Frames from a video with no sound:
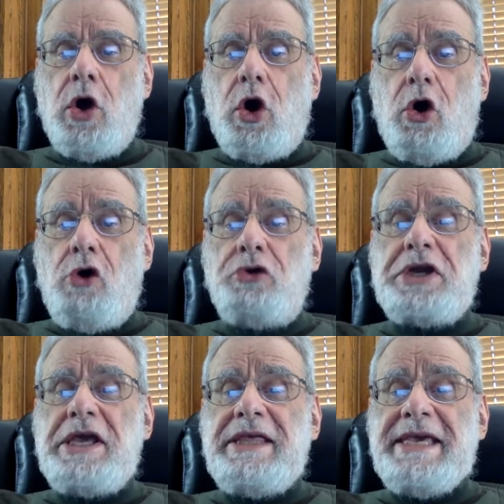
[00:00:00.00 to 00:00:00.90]

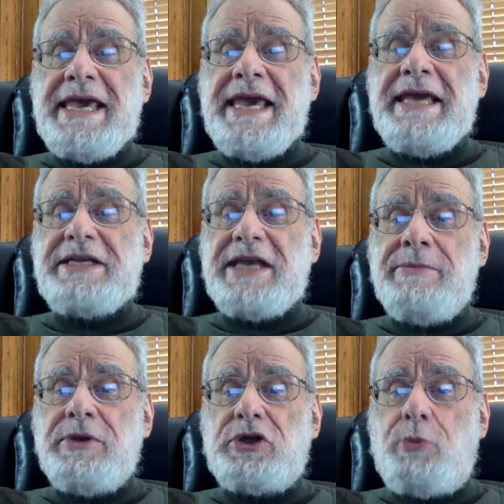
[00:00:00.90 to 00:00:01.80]
Only the inked
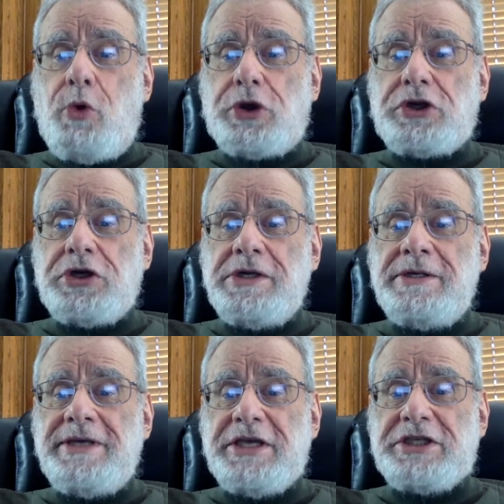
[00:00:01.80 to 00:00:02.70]
image portion
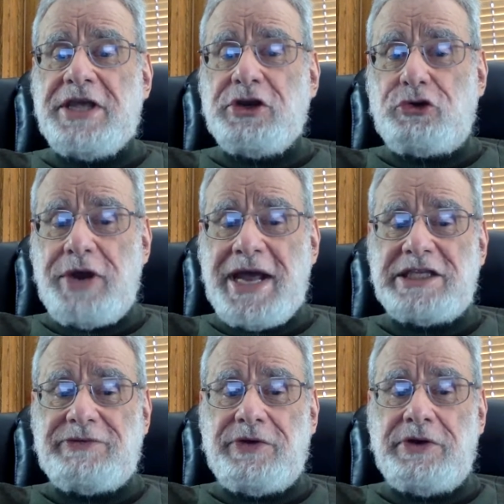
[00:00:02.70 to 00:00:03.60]
is then
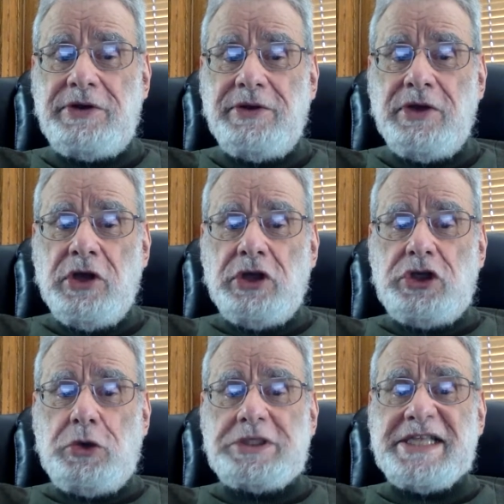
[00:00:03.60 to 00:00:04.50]
transferred
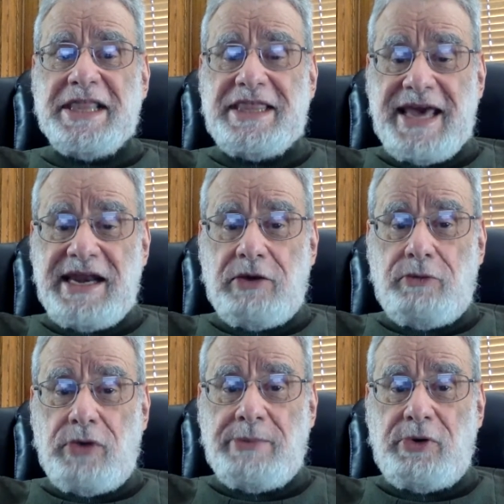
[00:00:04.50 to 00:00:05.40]
to a synthetic
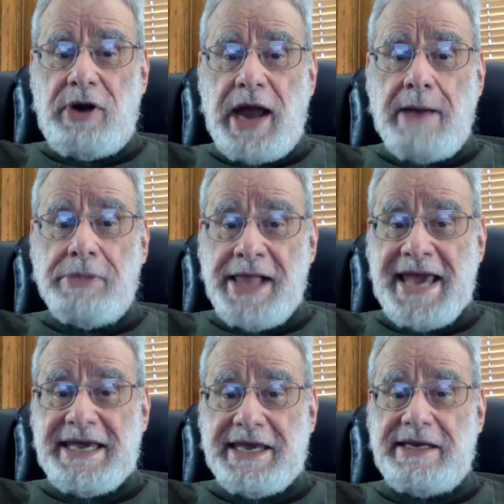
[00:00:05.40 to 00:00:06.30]
rubber
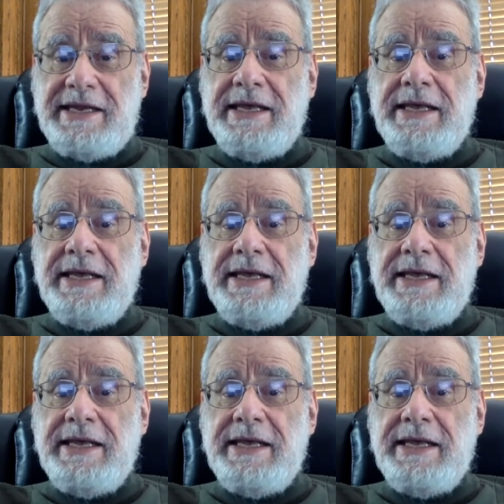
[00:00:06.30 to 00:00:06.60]
blanket